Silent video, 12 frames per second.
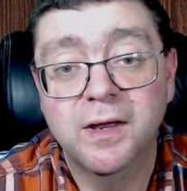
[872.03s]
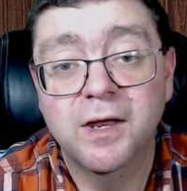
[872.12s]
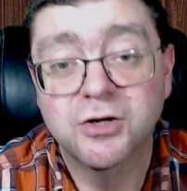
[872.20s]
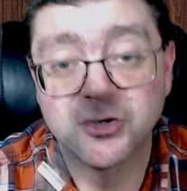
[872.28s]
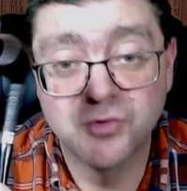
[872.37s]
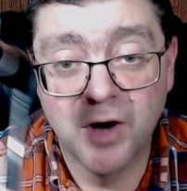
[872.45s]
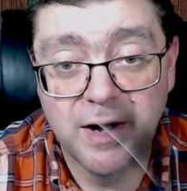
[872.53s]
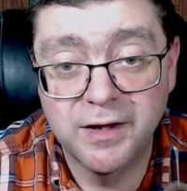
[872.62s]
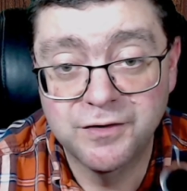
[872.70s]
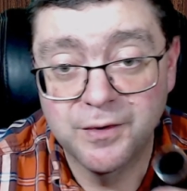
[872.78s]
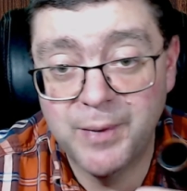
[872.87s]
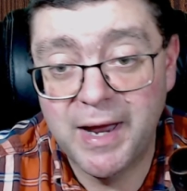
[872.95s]
Dry the
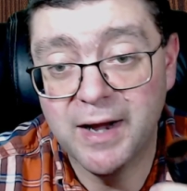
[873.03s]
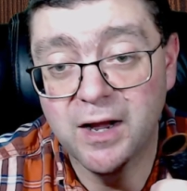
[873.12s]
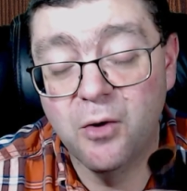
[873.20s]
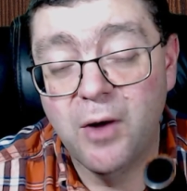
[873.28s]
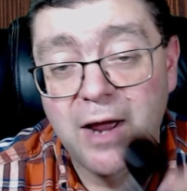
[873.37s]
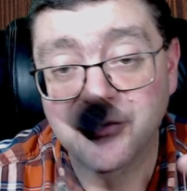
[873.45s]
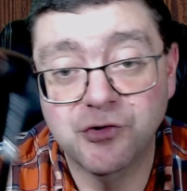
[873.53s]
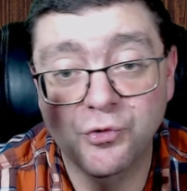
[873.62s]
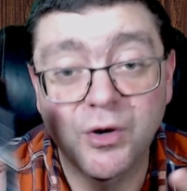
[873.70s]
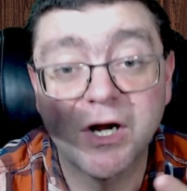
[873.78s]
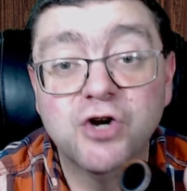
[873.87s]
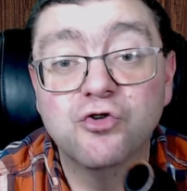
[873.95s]
tobacco out
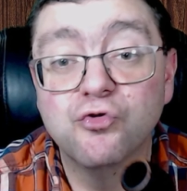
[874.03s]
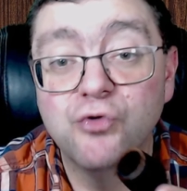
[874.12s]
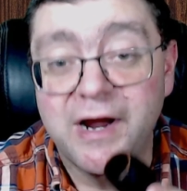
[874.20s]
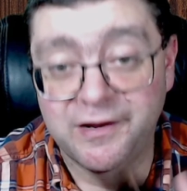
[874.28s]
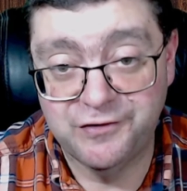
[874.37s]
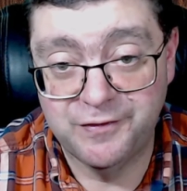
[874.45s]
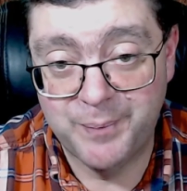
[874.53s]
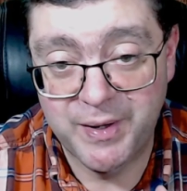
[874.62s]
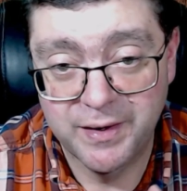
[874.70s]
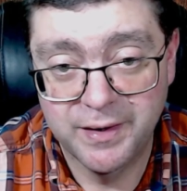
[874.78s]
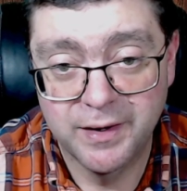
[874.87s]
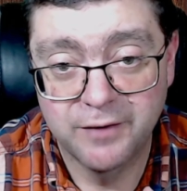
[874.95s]
to a crisp
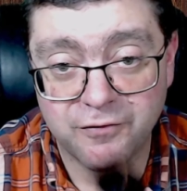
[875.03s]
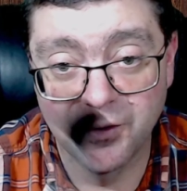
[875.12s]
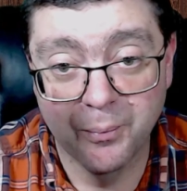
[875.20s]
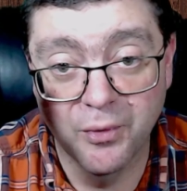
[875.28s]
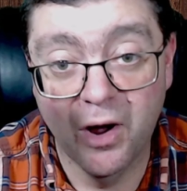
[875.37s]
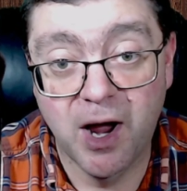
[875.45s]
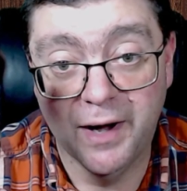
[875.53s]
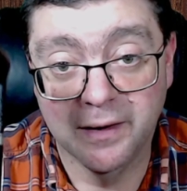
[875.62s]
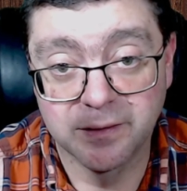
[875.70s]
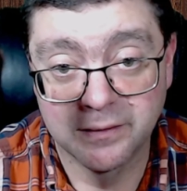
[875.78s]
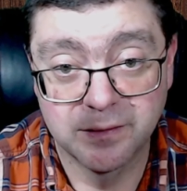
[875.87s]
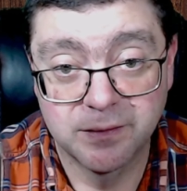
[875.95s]
for Briar.